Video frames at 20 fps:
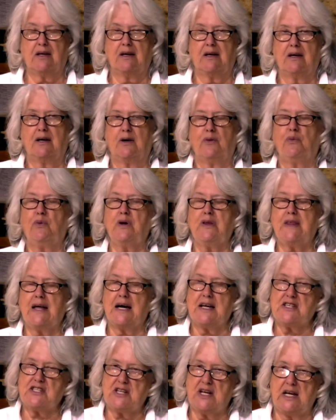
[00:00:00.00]
would that
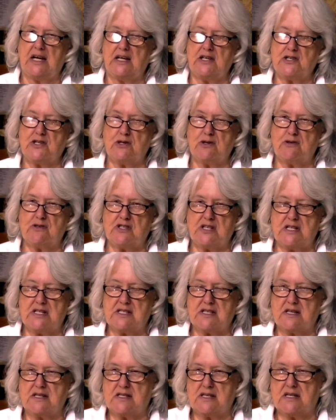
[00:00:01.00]
change who
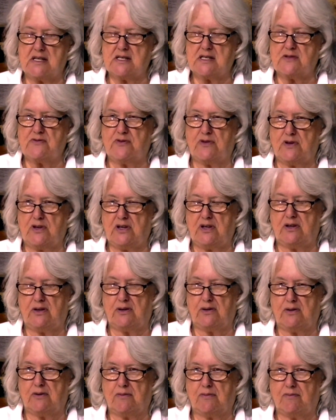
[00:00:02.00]
Jesus is for
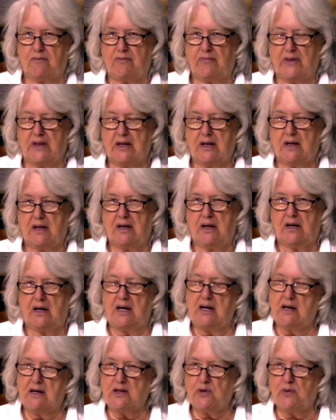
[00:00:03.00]
you? In
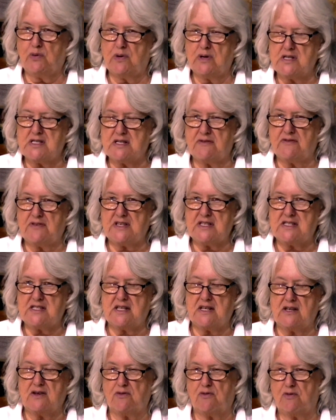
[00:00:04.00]
other words, if this
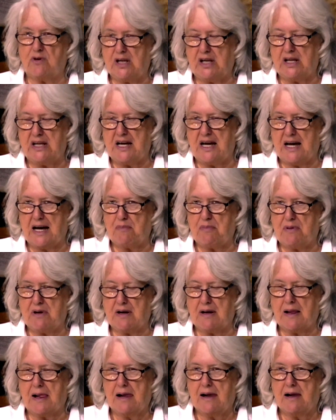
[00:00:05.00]
didn't really
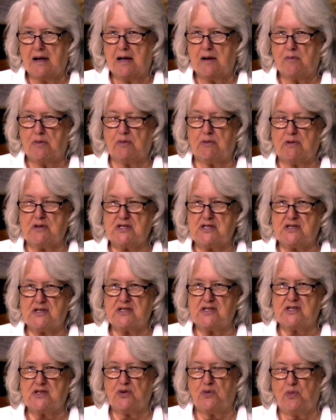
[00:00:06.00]
happen, but was
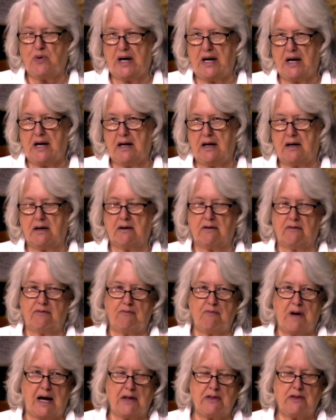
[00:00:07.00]
just a way of
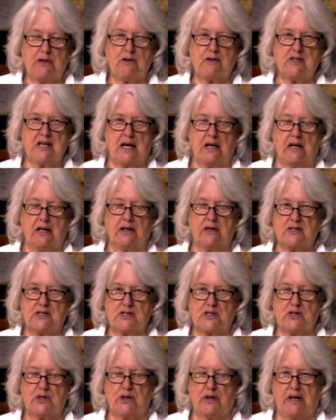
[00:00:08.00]
Matthew telling a
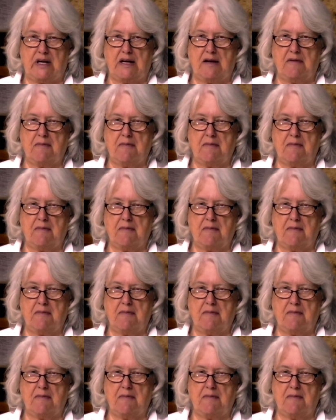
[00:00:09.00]
story